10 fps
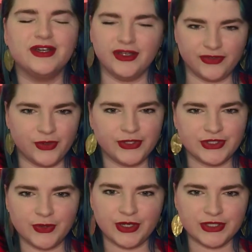"Of course
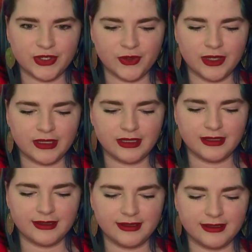you are to go in.
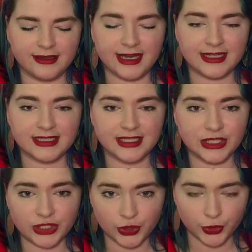That
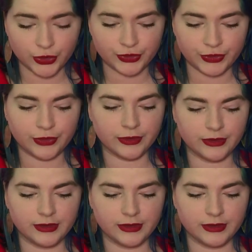is your role."